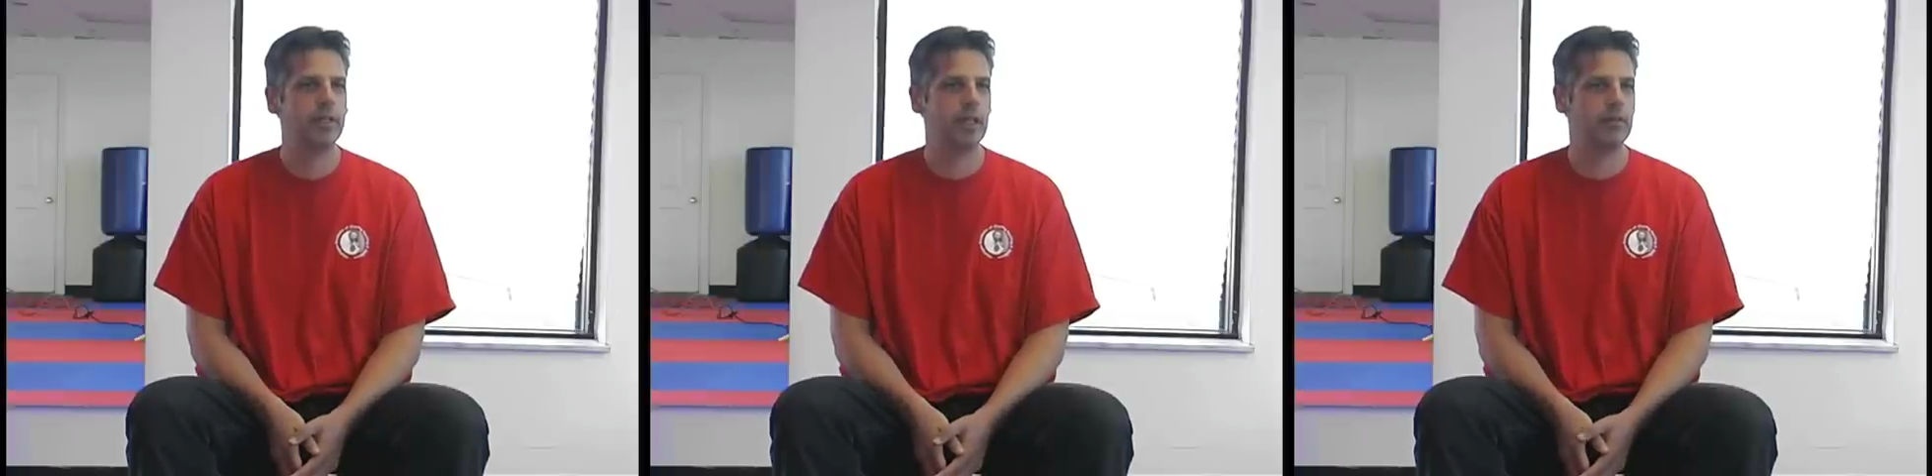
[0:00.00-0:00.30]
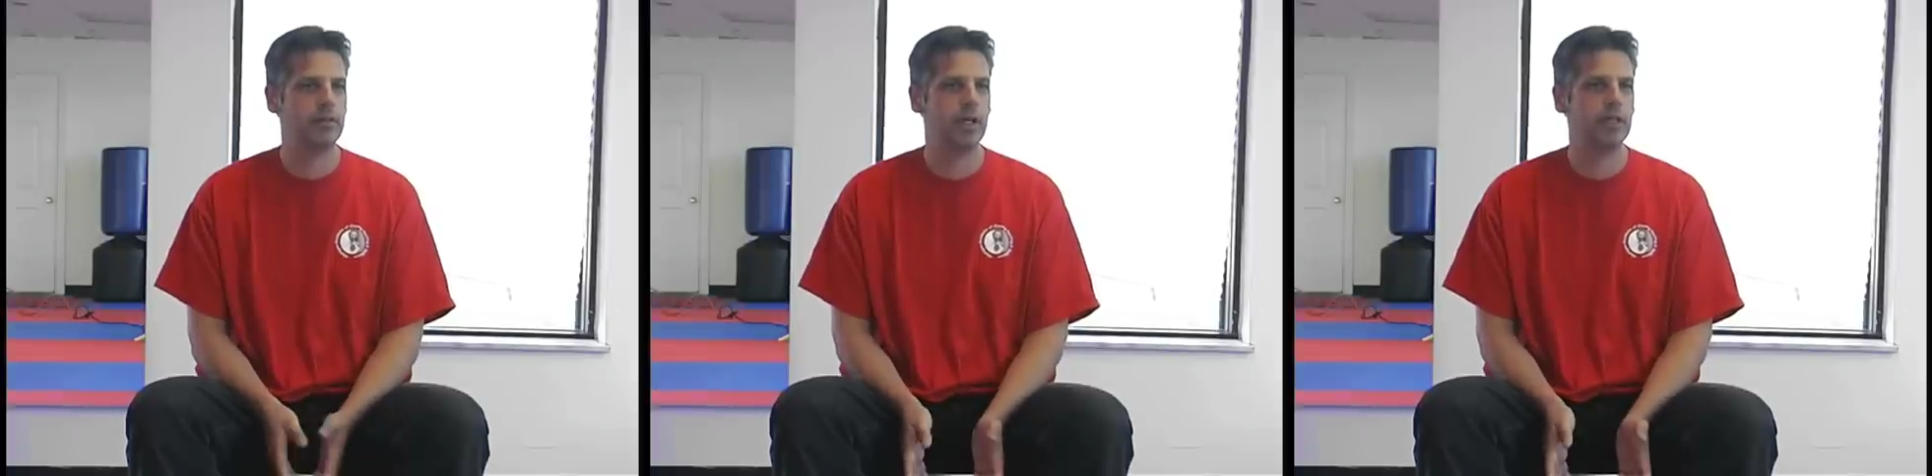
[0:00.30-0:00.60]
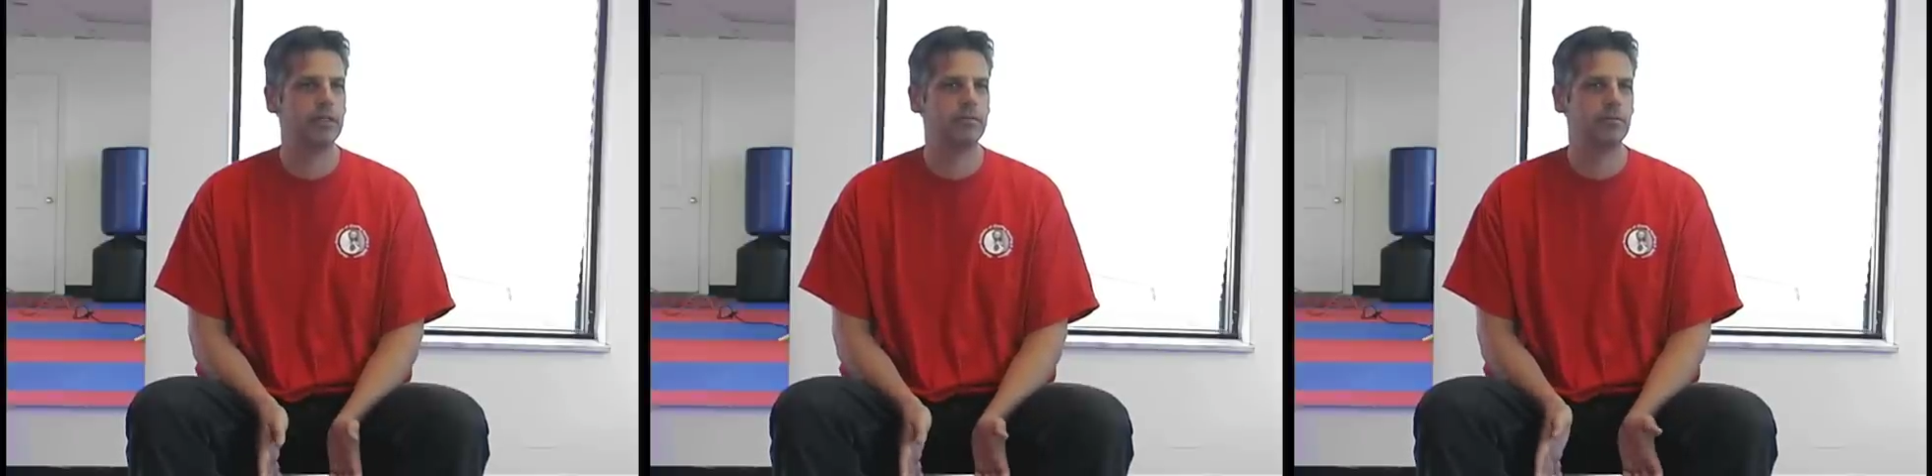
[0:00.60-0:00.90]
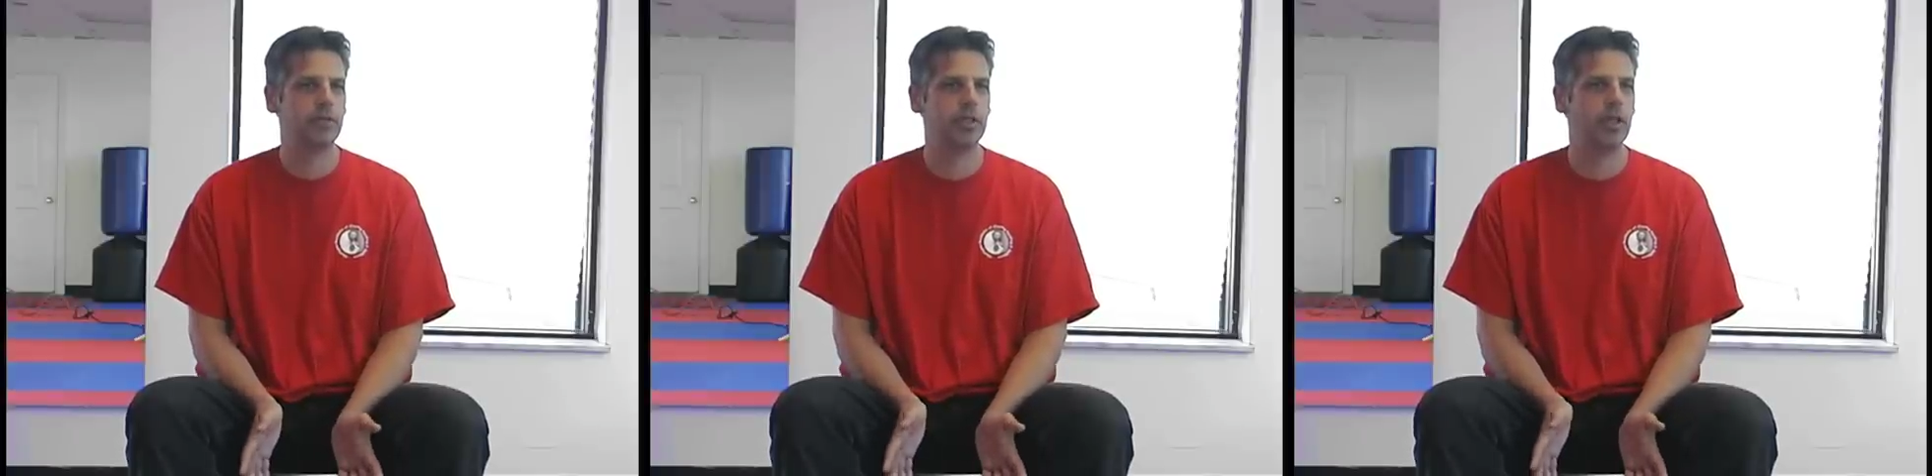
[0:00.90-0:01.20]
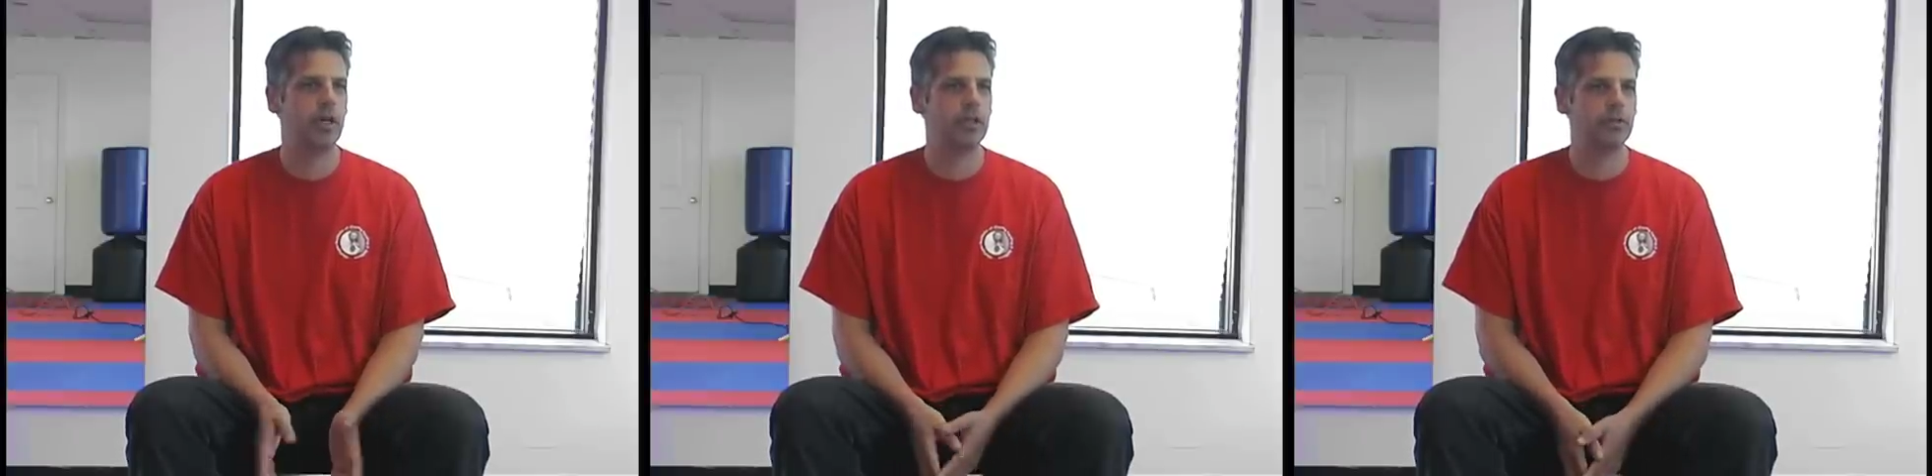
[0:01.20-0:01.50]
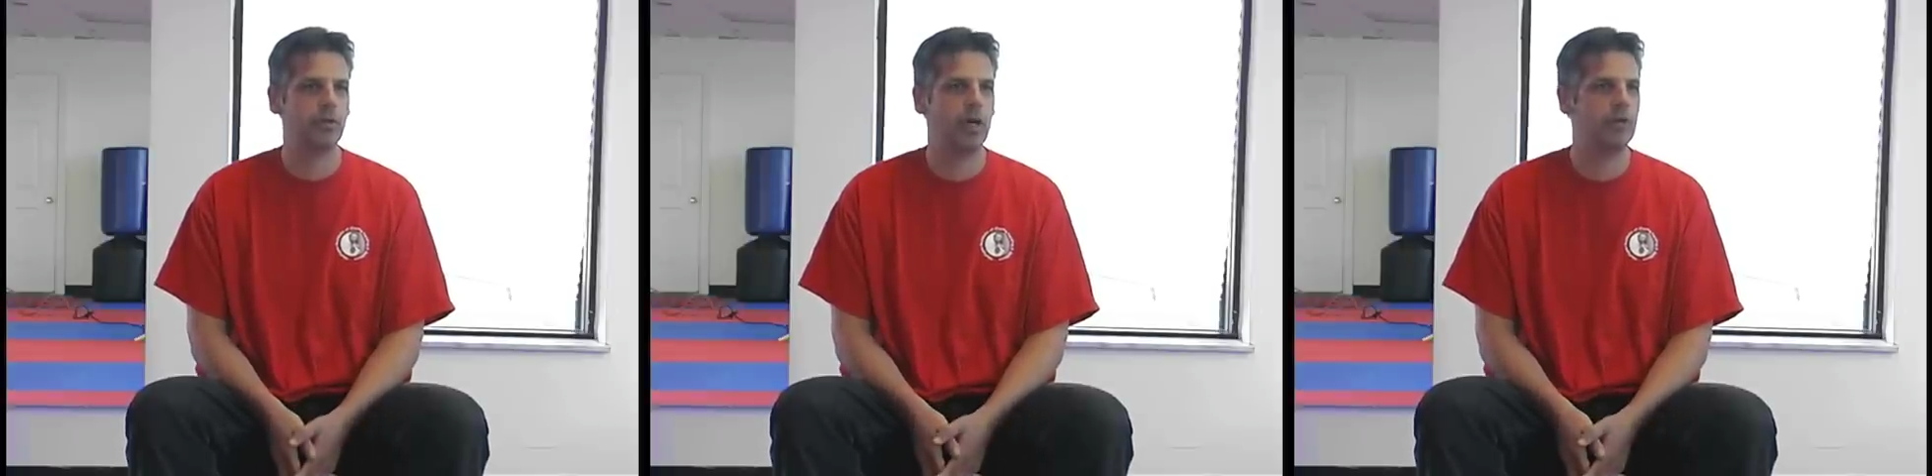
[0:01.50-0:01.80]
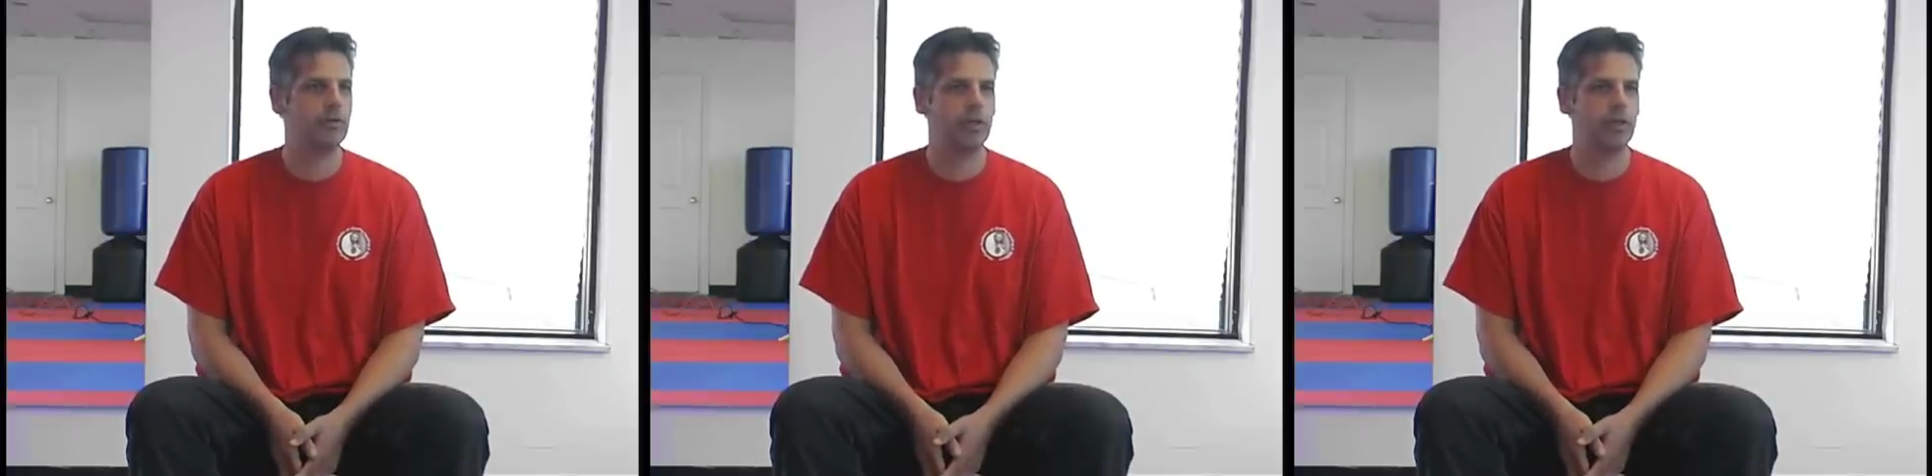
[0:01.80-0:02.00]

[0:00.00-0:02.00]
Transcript: that have done Qigong 12